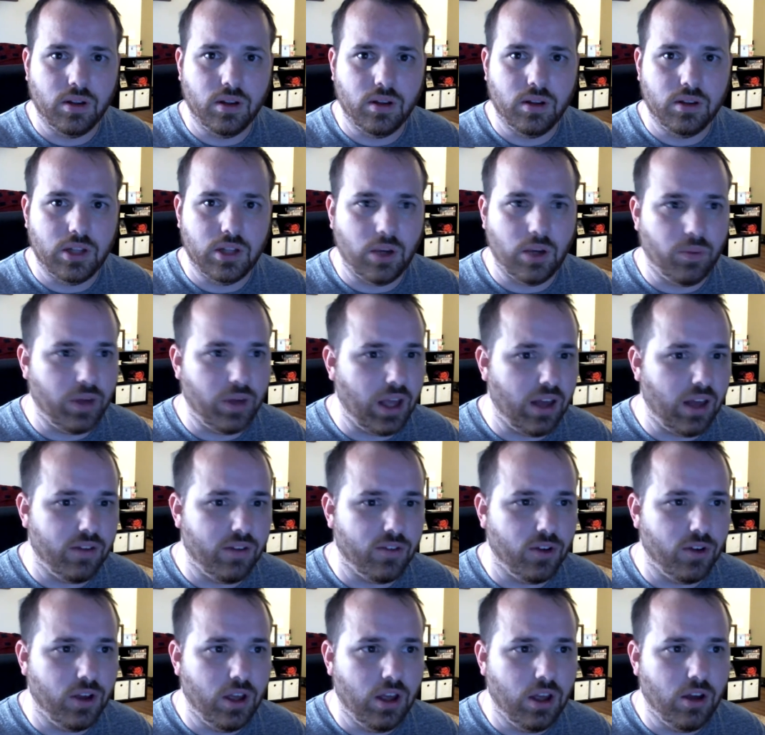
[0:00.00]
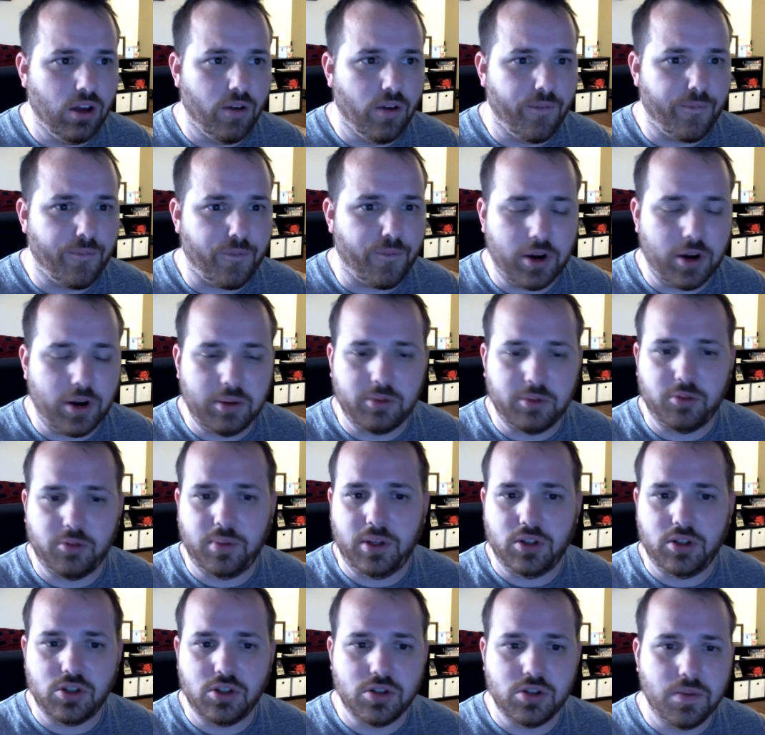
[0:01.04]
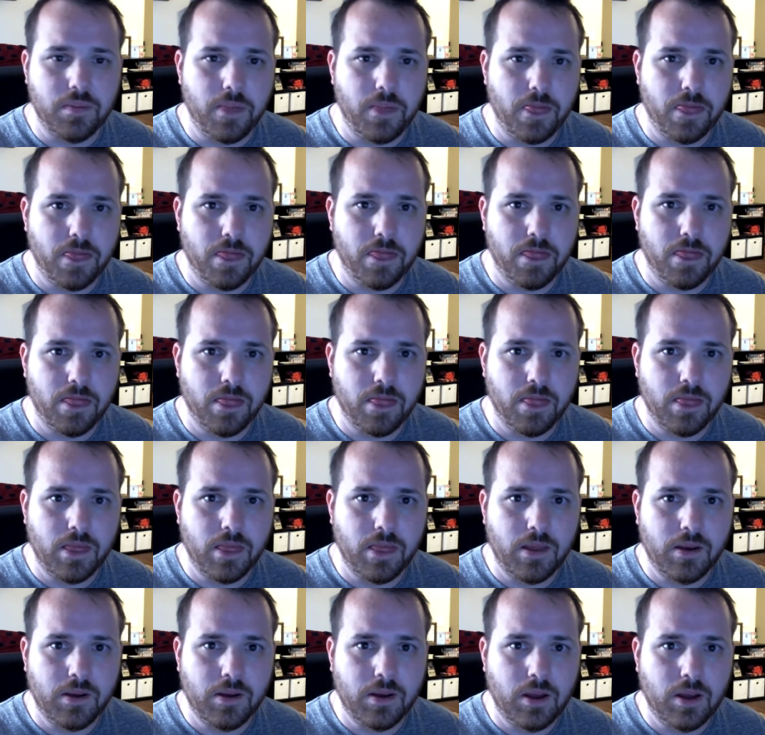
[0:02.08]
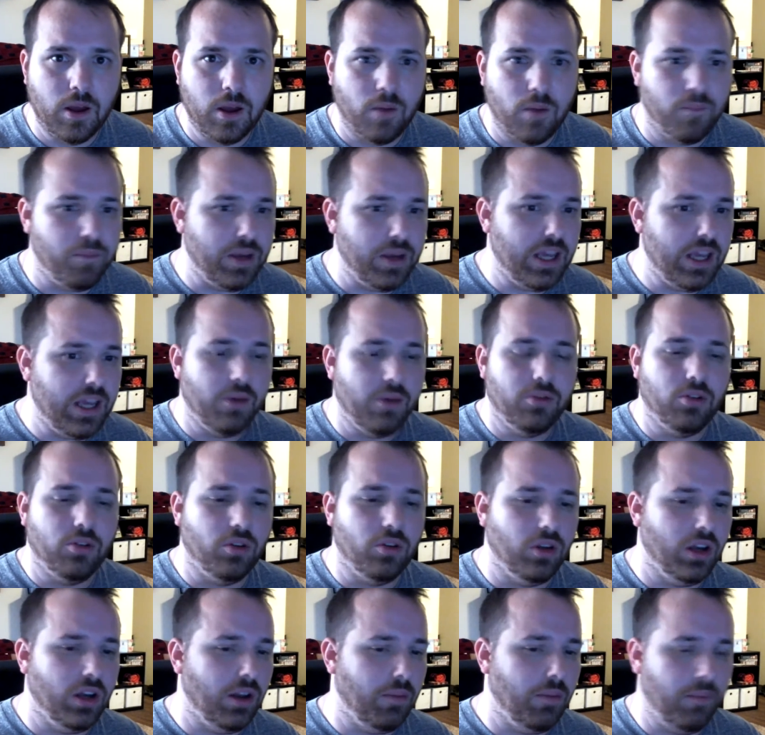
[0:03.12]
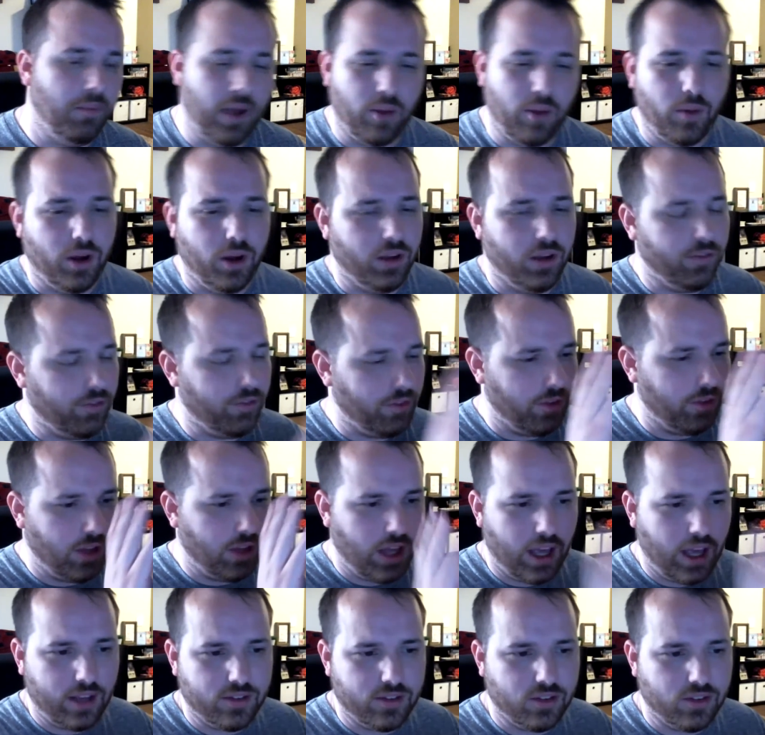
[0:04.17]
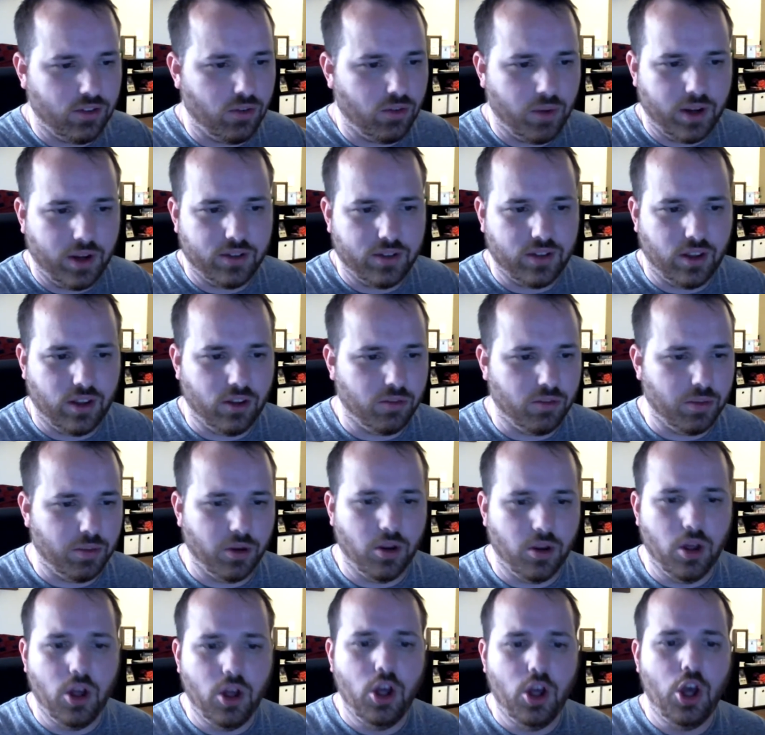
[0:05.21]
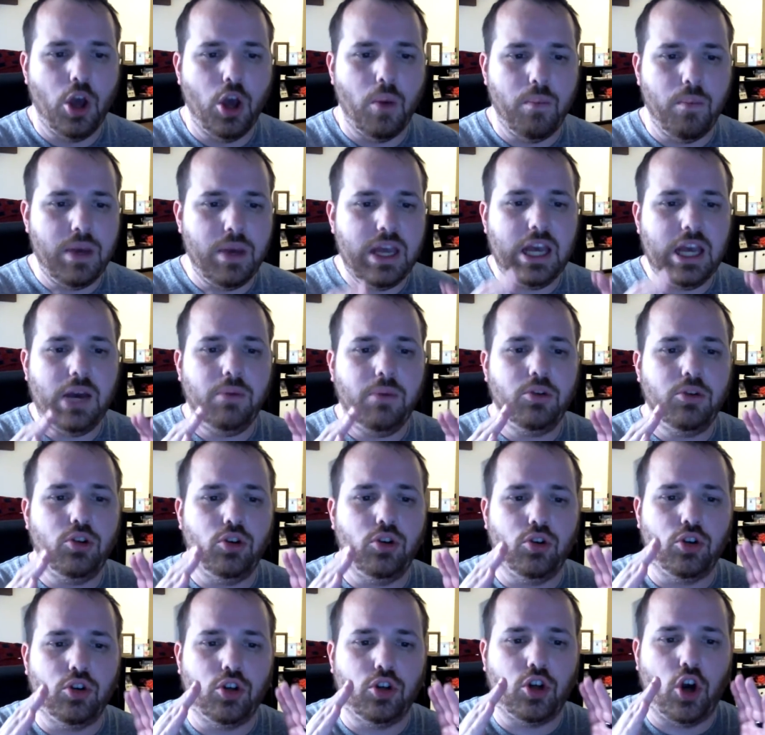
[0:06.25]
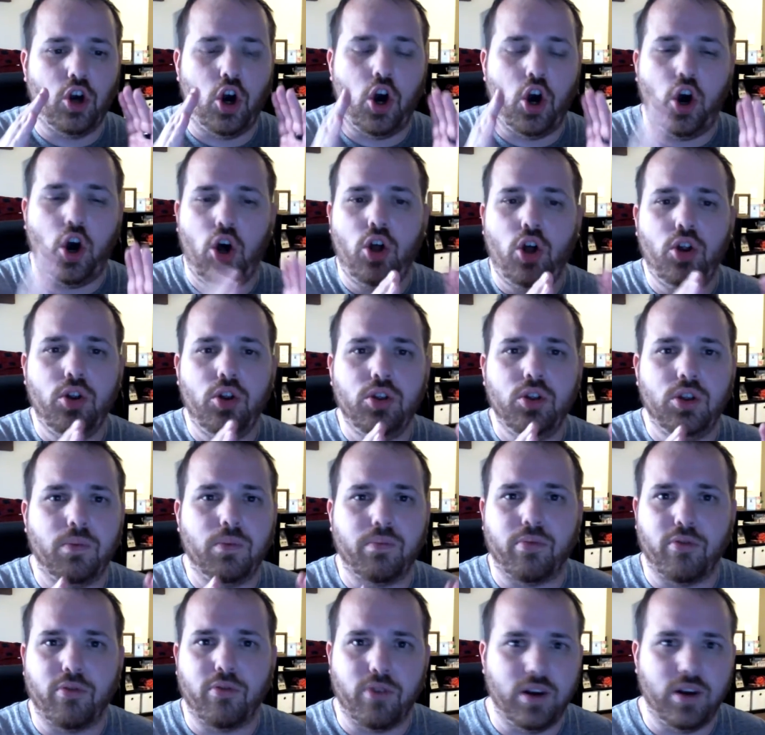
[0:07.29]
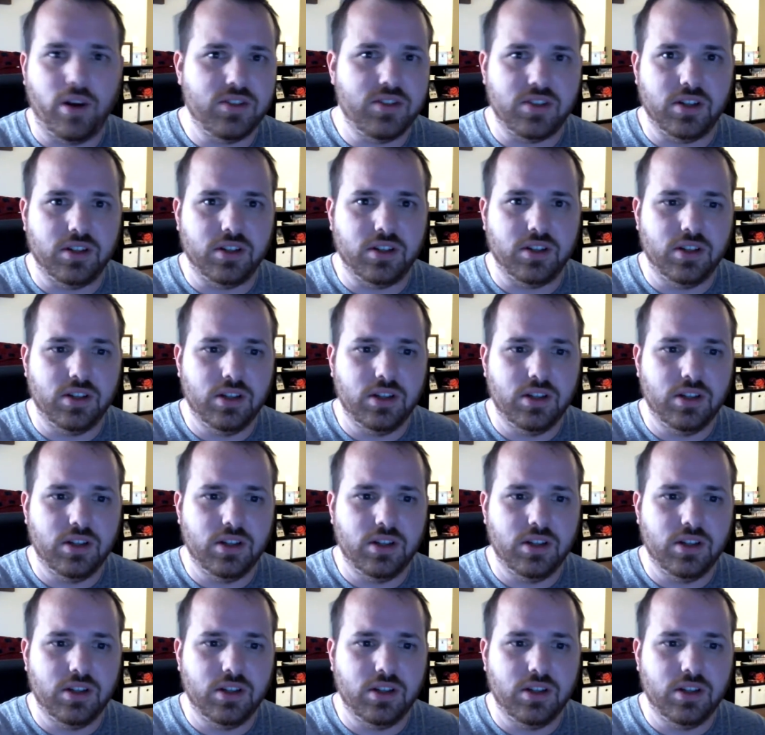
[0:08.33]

that we have freedom of speech. Being able to, and my wife hates this when I say this, but being able to call the president